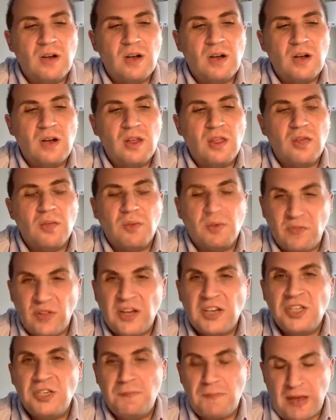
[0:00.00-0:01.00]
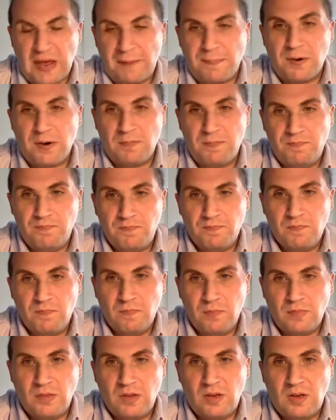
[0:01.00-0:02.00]
The reflection paper
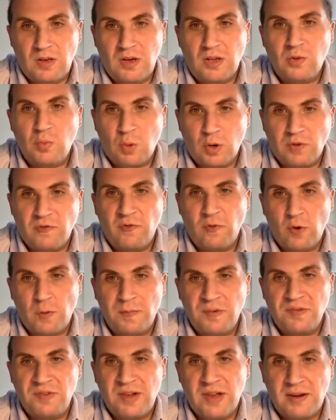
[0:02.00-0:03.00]
is worth 4%.